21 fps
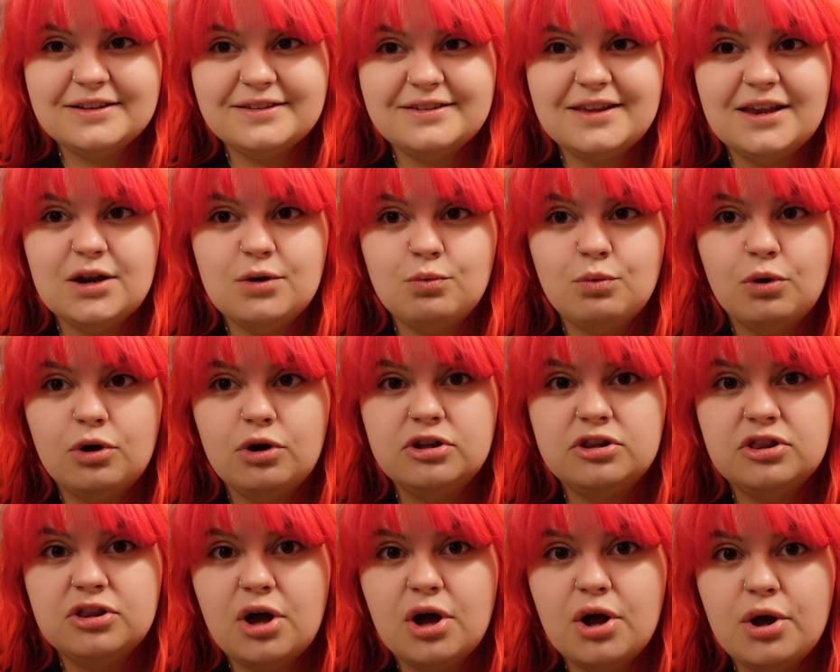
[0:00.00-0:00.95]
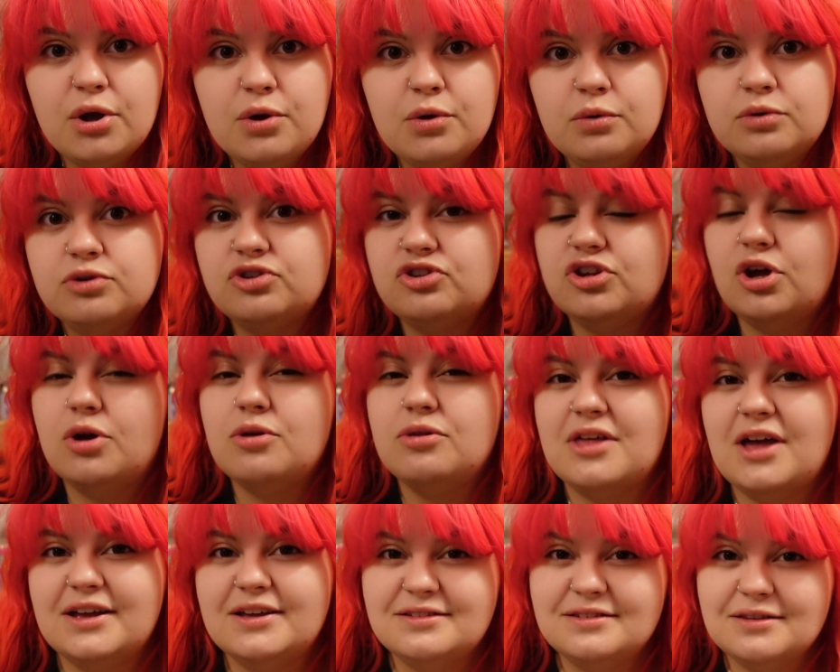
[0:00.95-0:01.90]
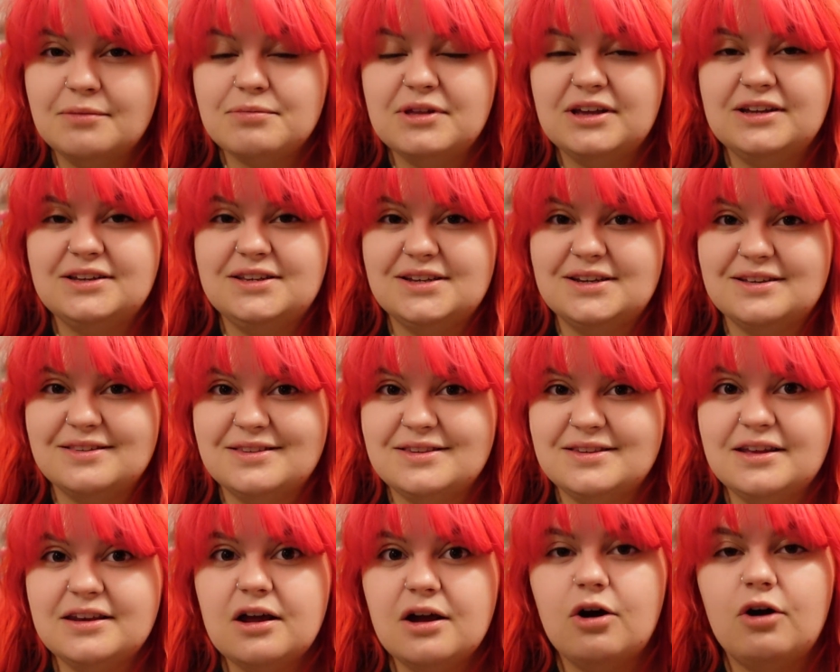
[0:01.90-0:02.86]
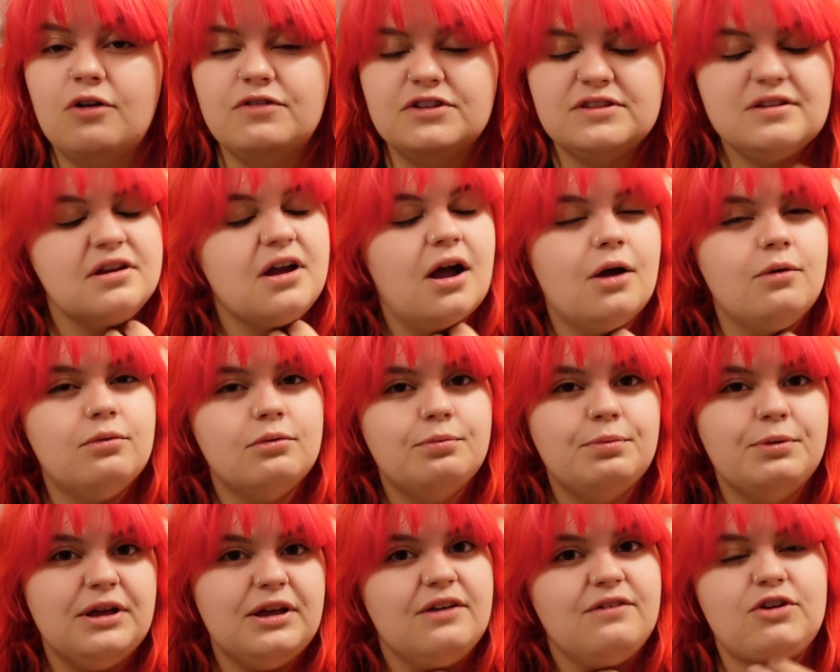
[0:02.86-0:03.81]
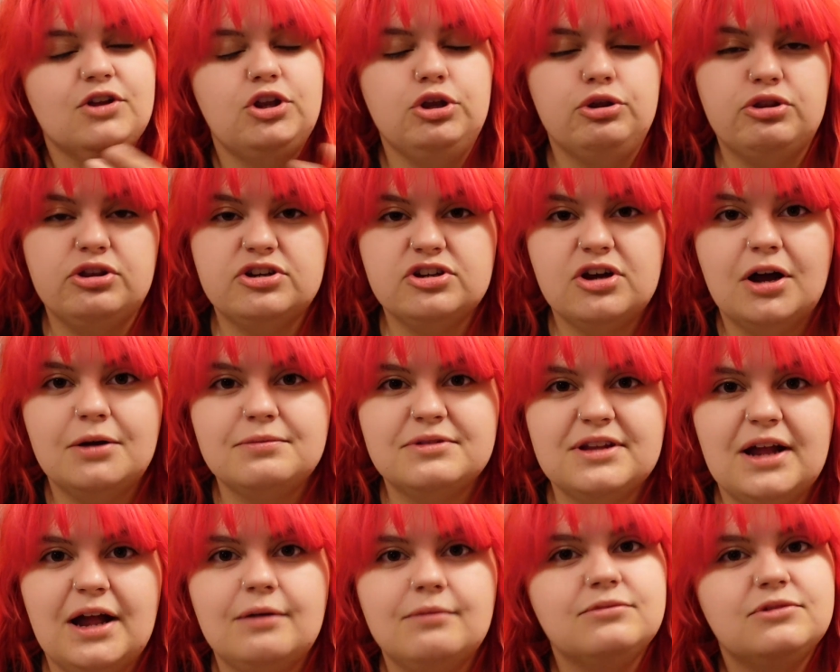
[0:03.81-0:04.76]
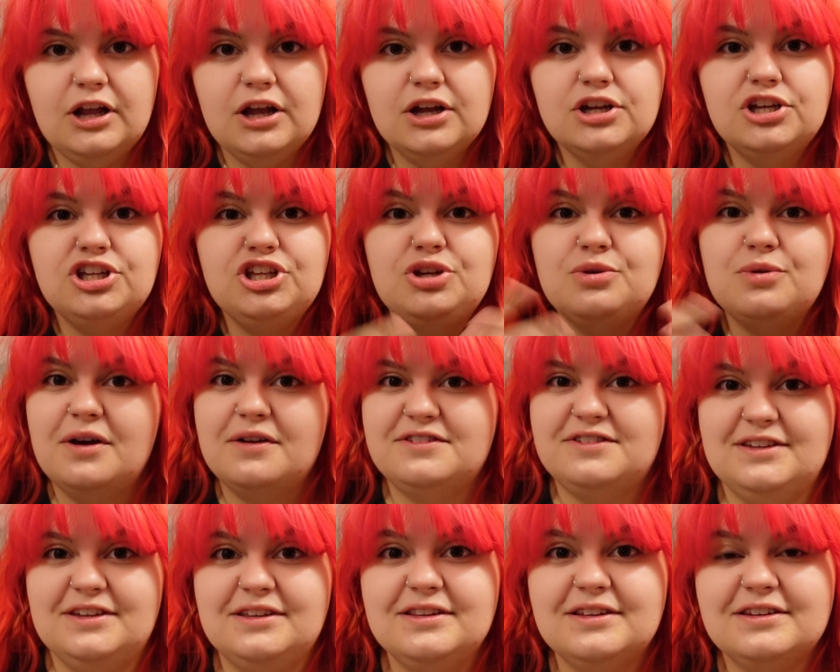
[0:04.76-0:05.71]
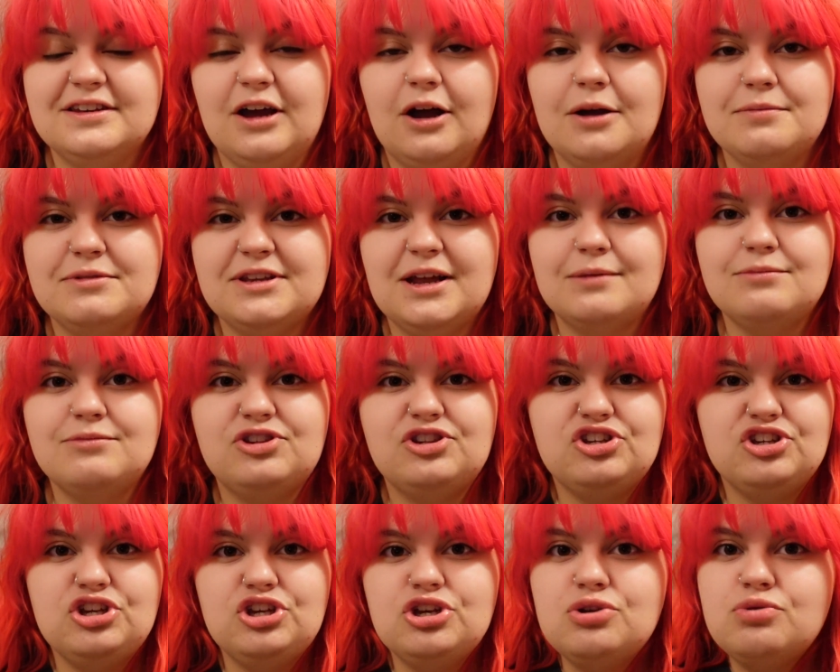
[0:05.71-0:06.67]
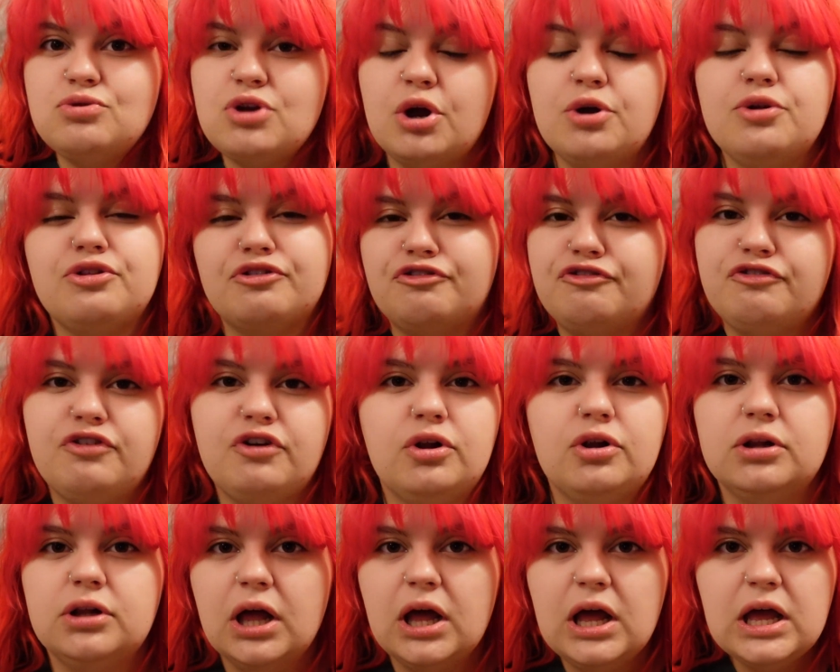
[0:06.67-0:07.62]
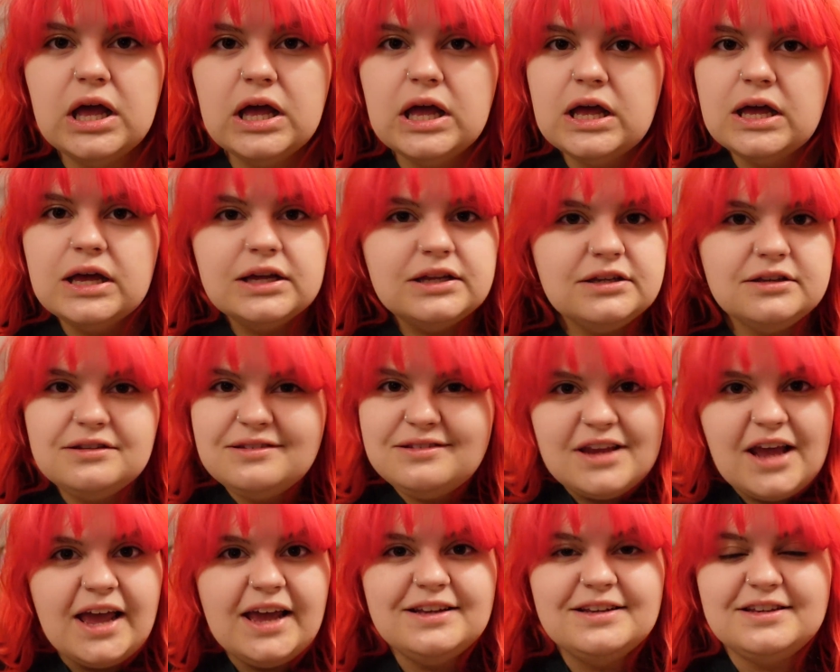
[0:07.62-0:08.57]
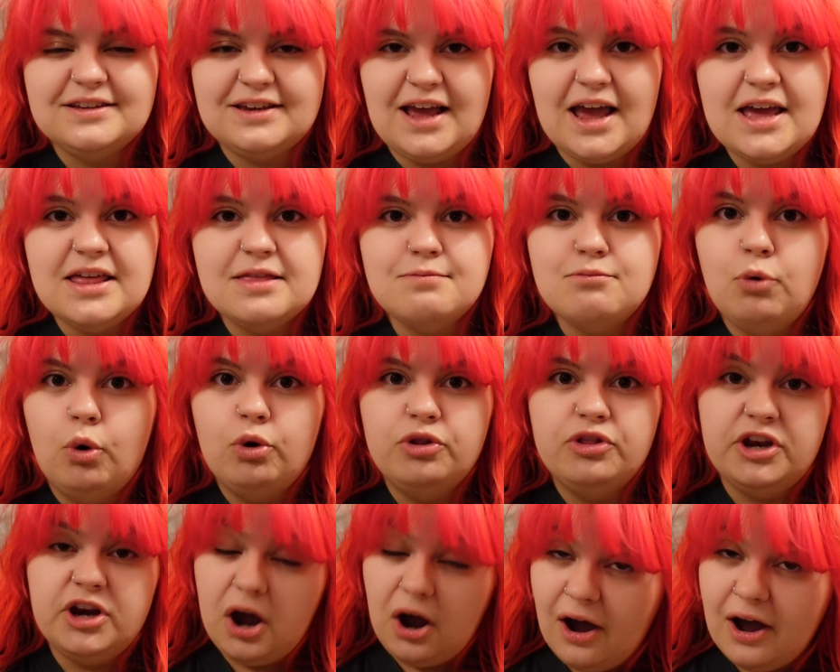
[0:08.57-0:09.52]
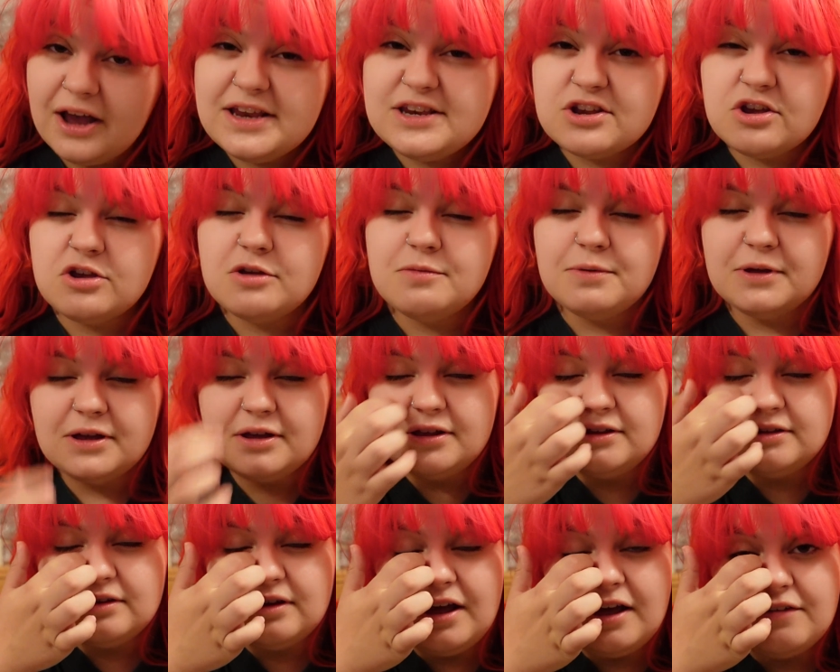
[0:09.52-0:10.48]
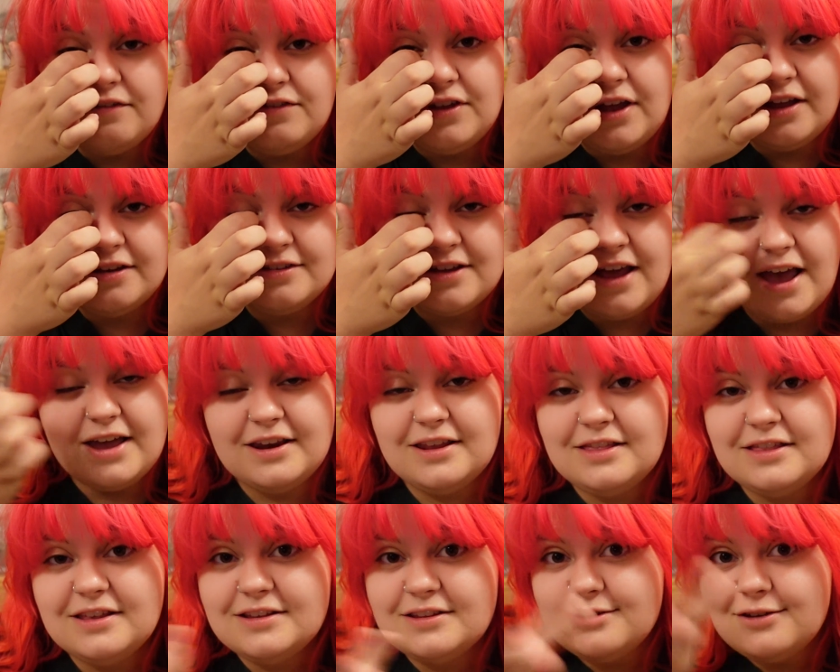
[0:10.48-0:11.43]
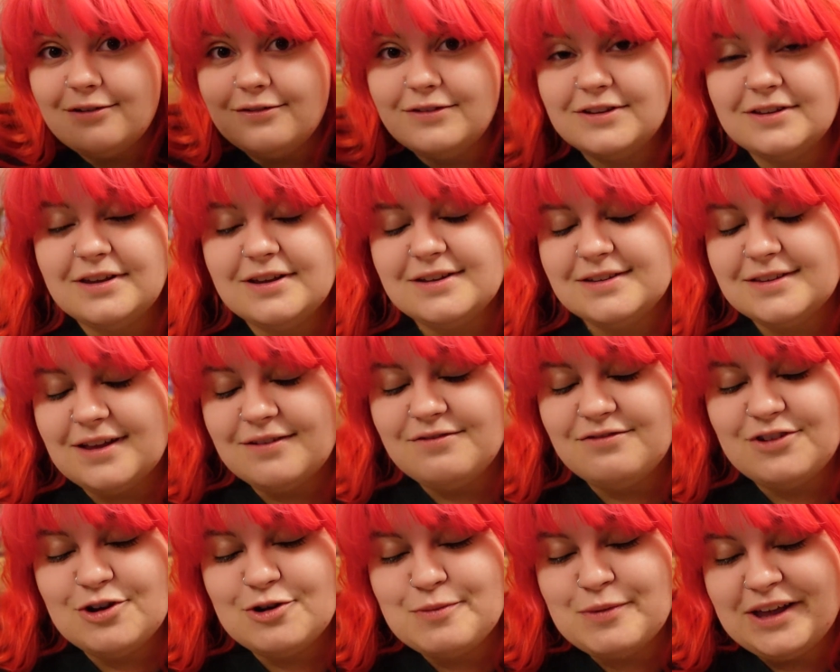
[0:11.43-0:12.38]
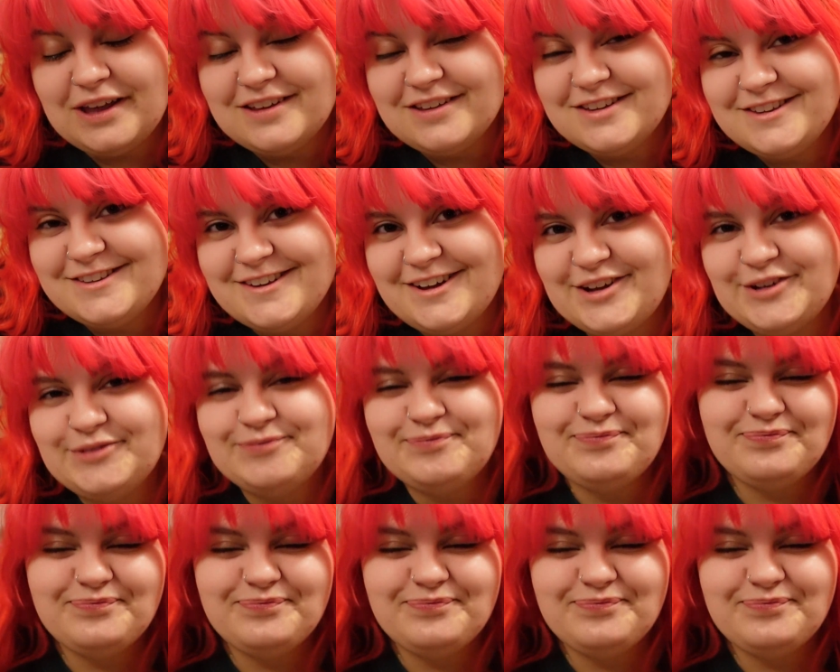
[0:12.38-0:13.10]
said it would though, so that is something to consider. Obviously, I will be giving you the timestamps you have seen the timestamps, so you know the full day to day more than I do, because I have yet to edit this, obviously, because I'm filming it. So,